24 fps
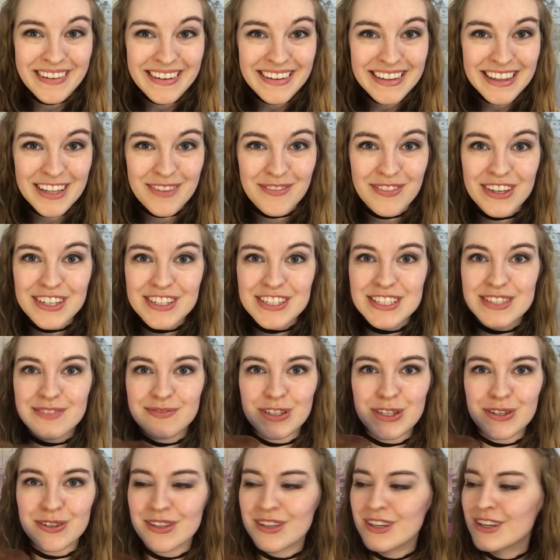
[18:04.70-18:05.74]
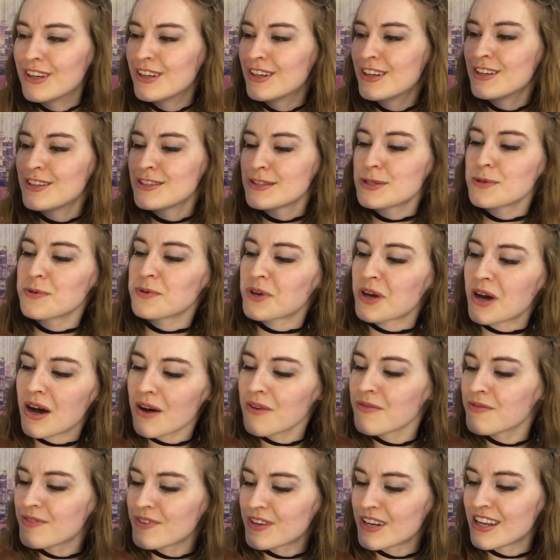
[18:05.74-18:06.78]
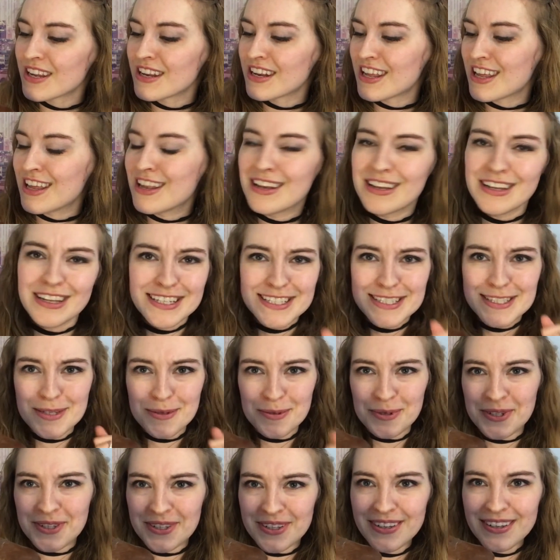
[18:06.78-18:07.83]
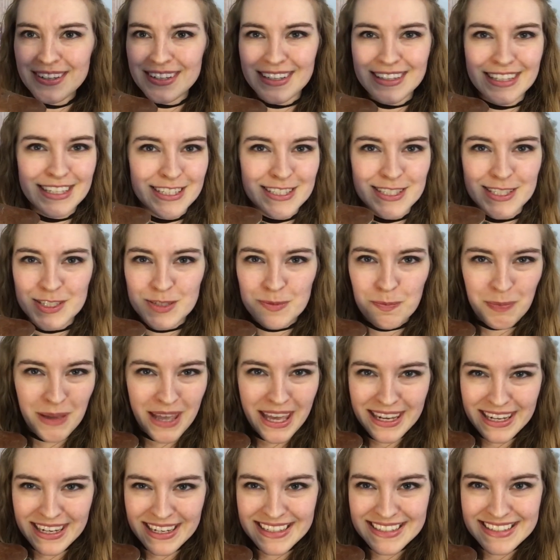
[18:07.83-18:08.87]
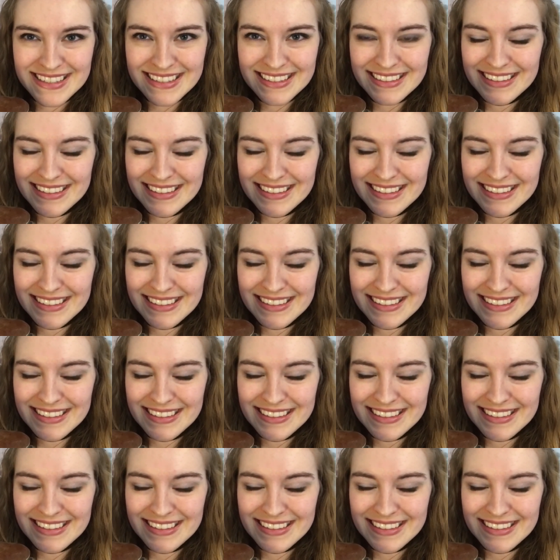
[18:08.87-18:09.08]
them, I just feel so confident and so good and like such a badass.